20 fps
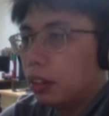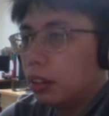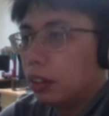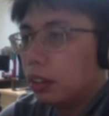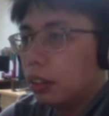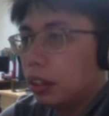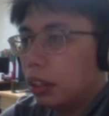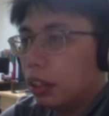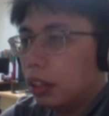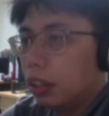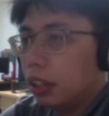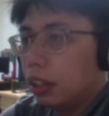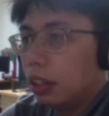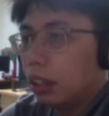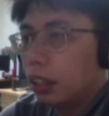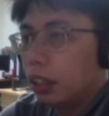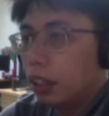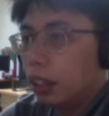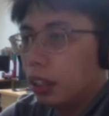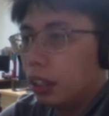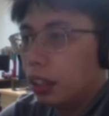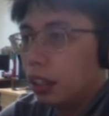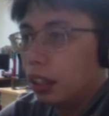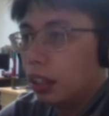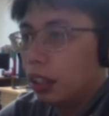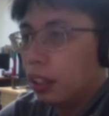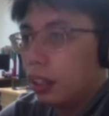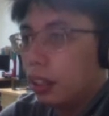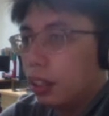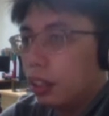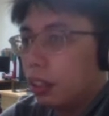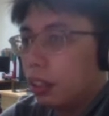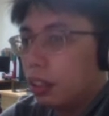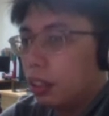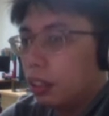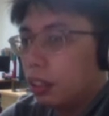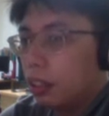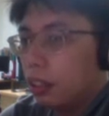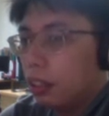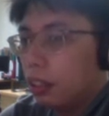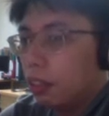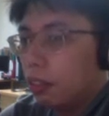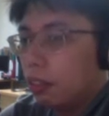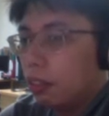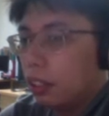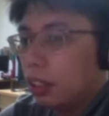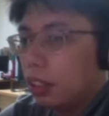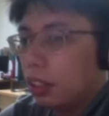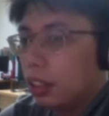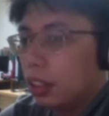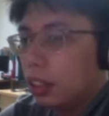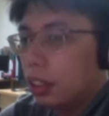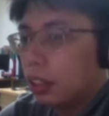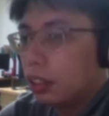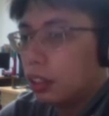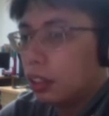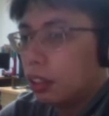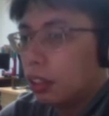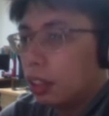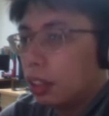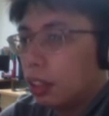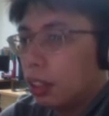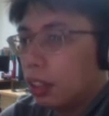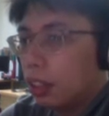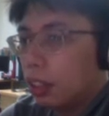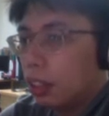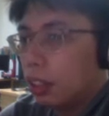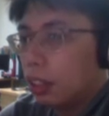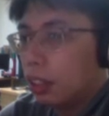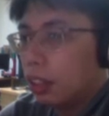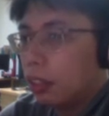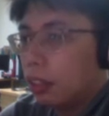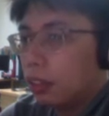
And then we'll just run it again.